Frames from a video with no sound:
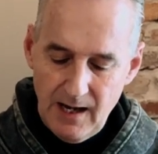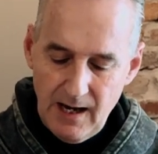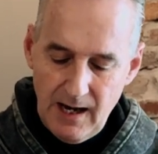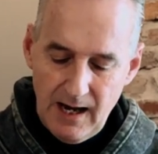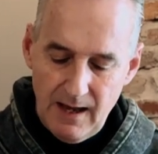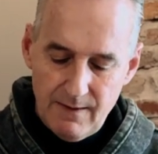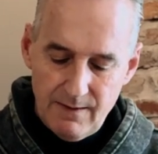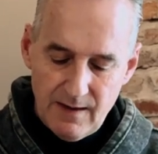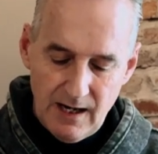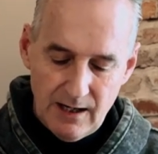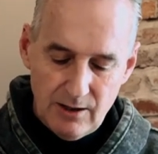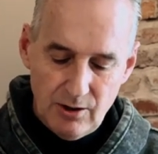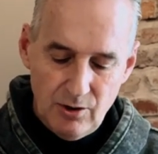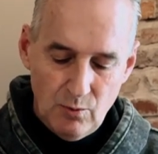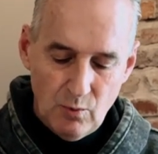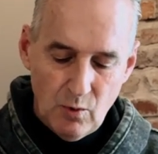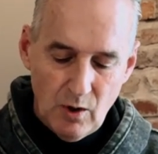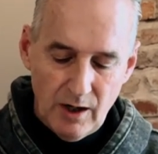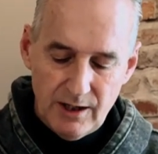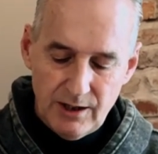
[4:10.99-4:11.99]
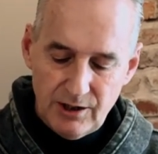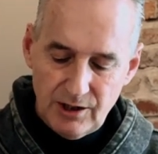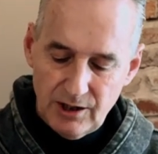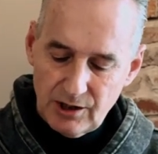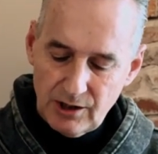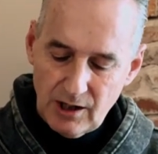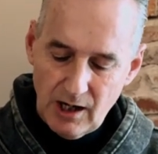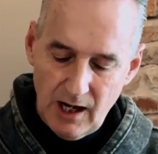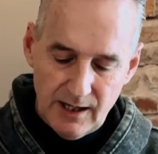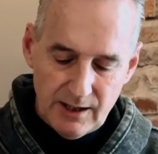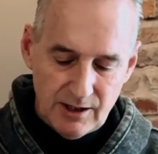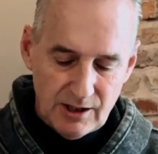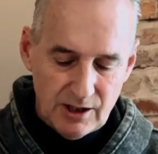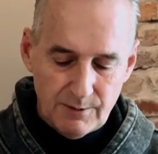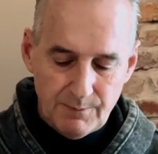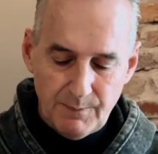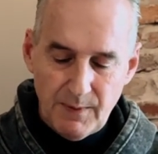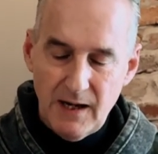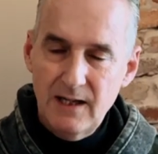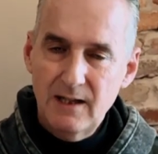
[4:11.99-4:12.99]
And then you want to just kind of
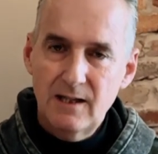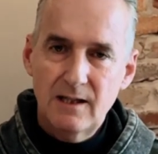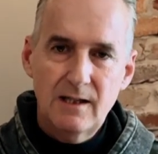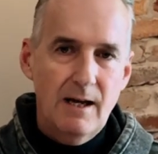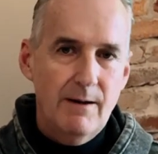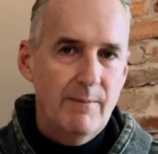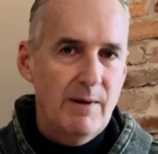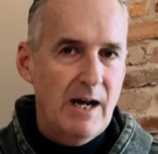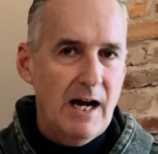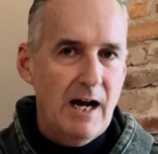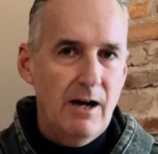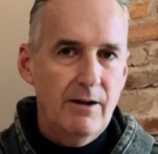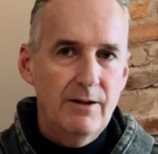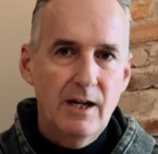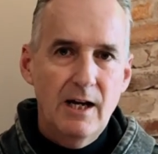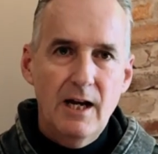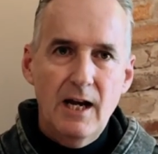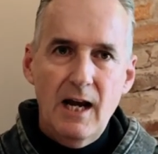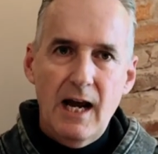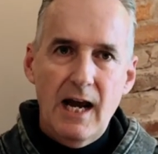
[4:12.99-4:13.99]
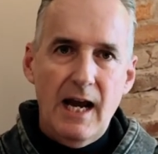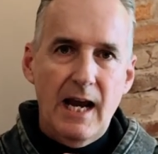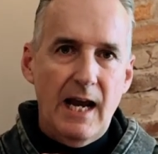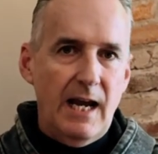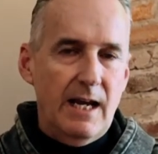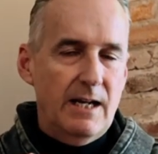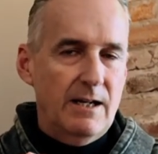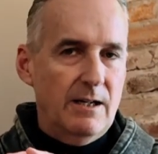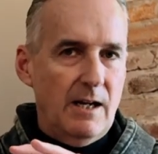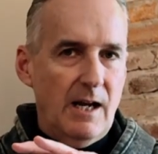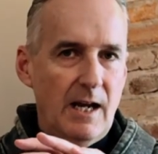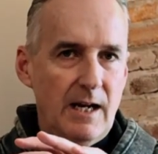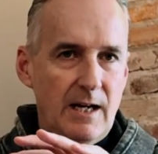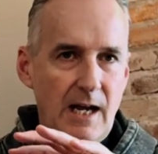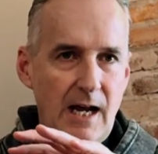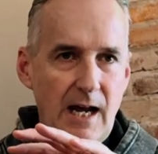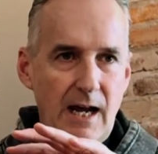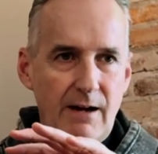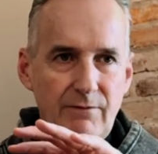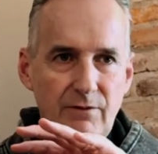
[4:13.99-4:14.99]
space them out and
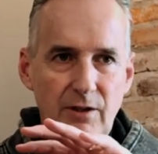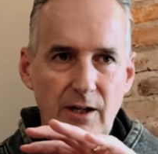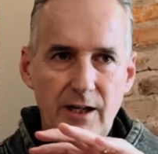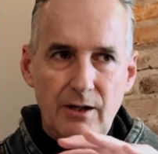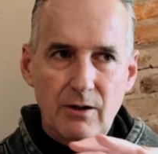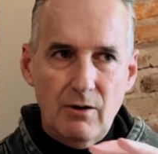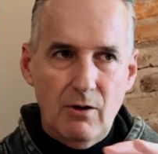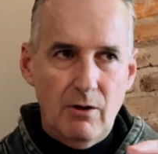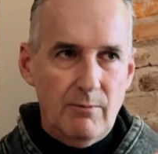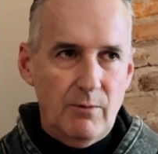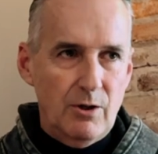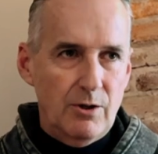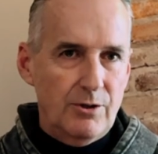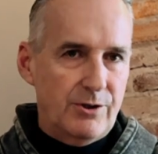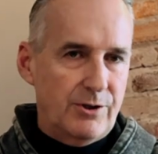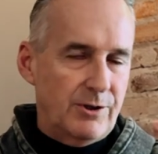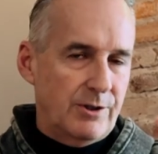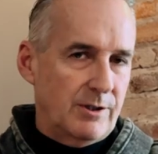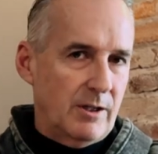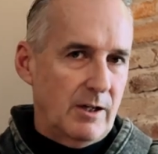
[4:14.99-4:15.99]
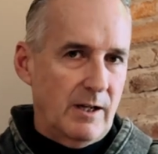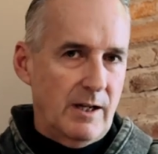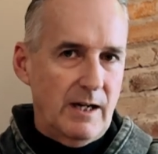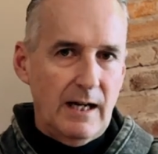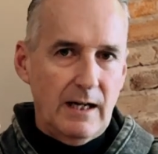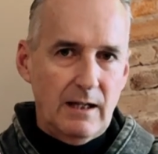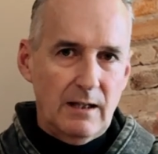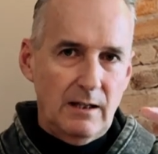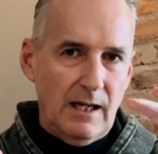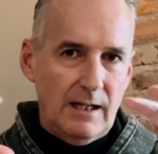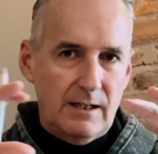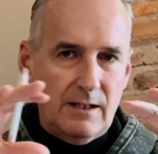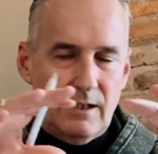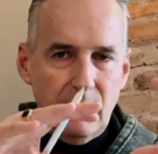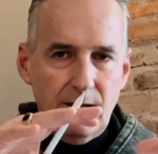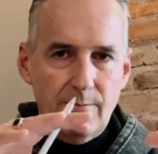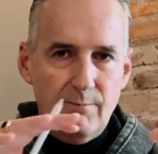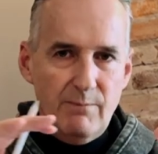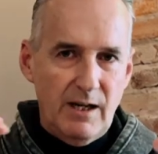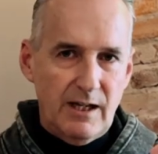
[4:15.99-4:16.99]
have like almost an
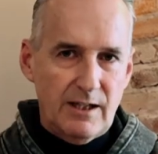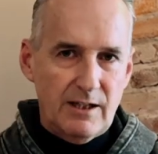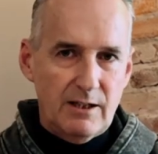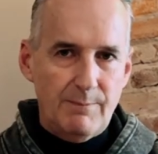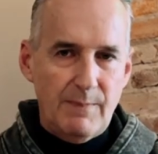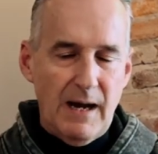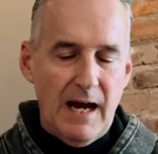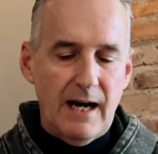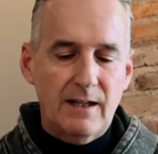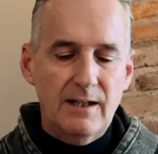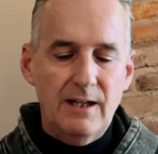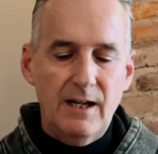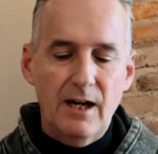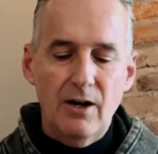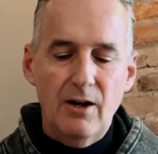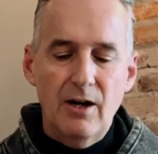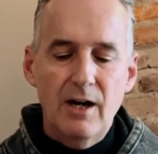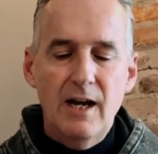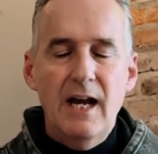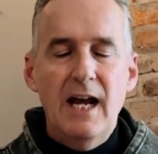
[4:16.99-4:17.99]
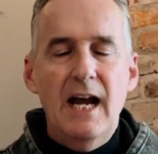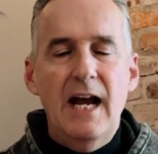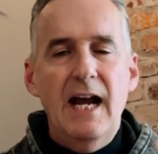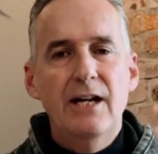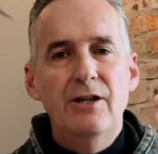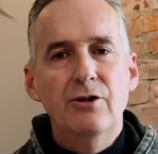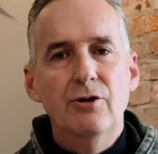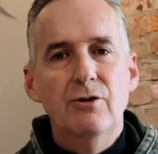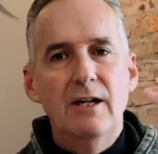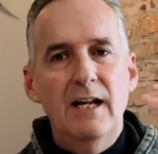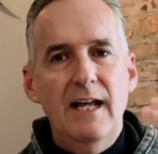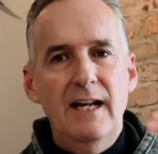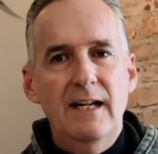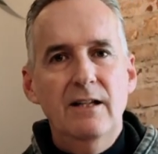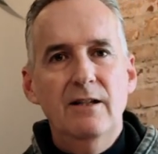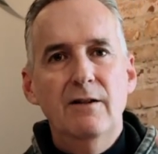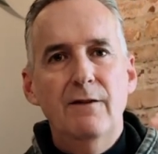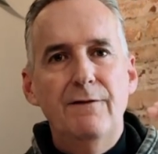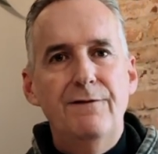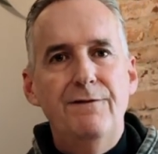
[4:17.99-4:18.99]
eclectic mix back there. And you're
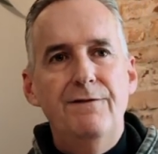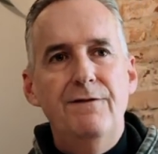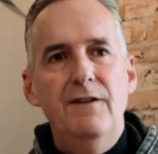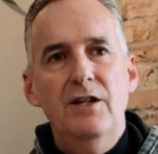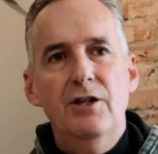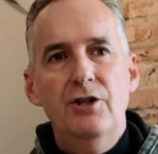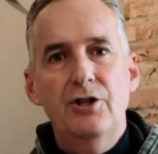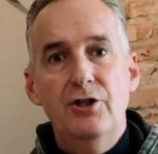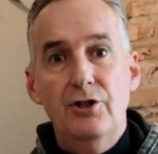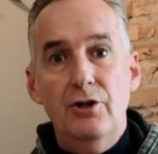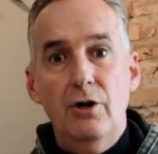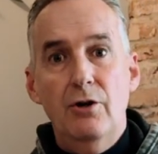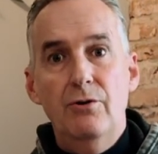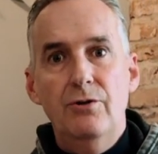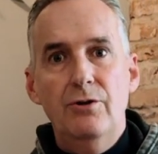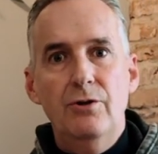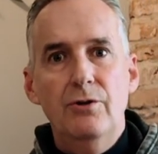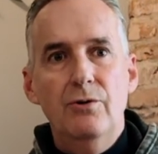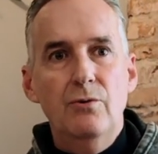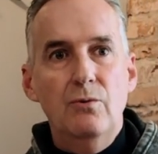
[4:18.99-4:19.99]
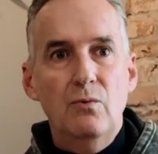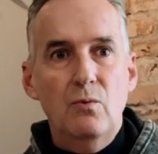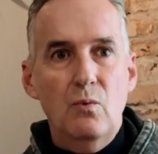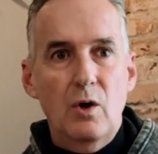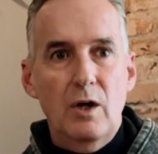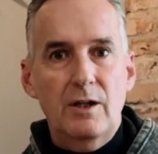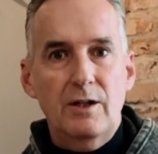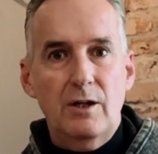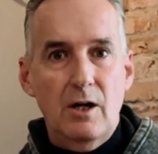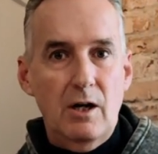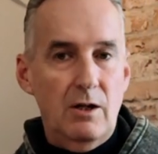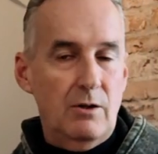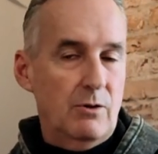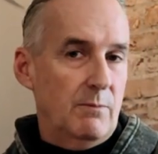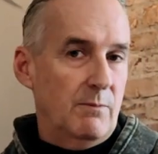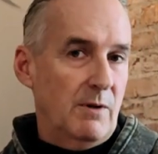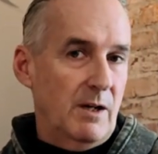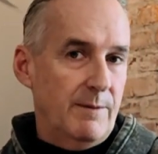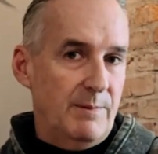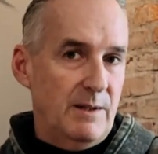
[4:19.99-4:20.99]
letting the fish show you what color
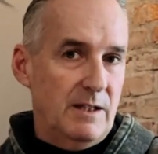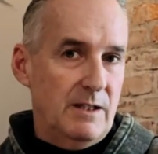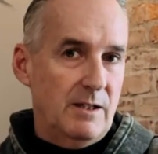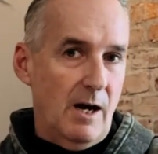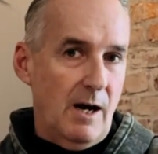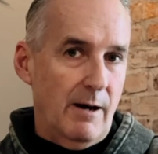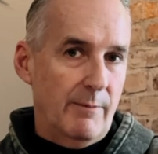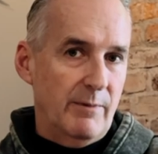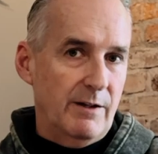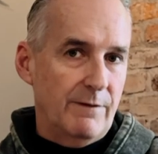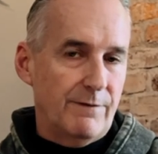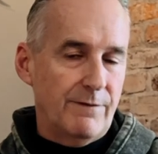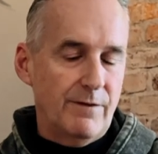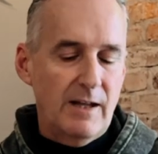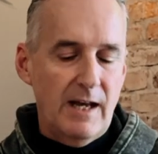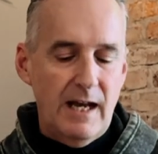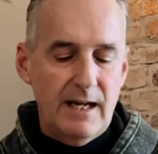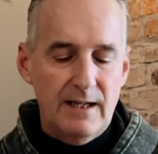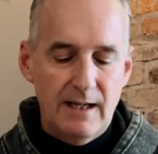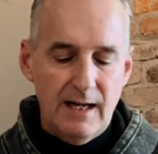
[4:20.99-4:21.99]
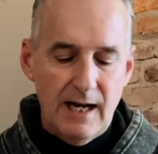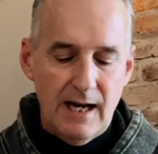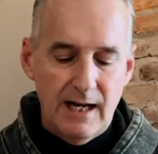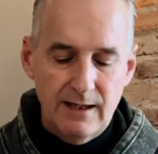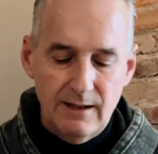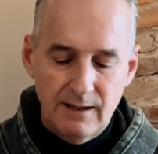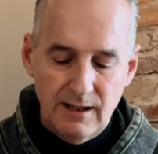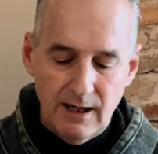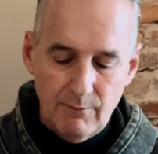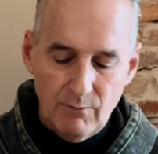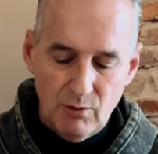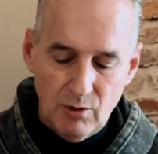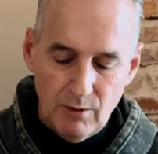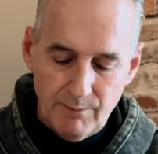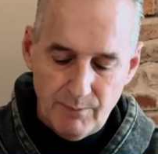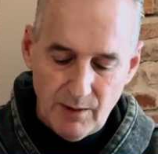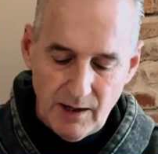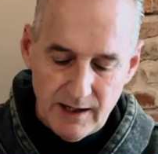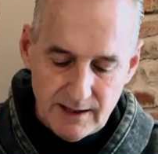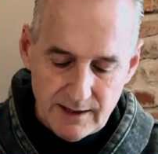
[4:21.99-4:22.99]
might be dominant for that day and get more
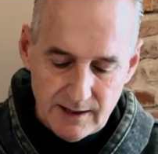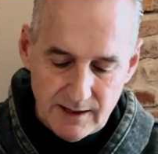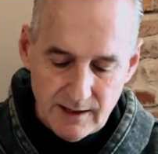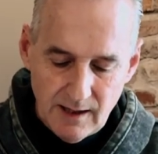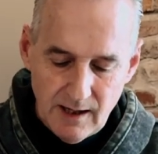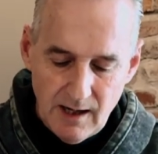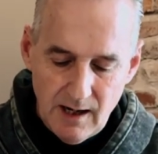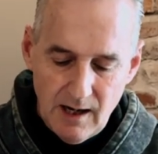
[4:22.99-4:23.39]
bites.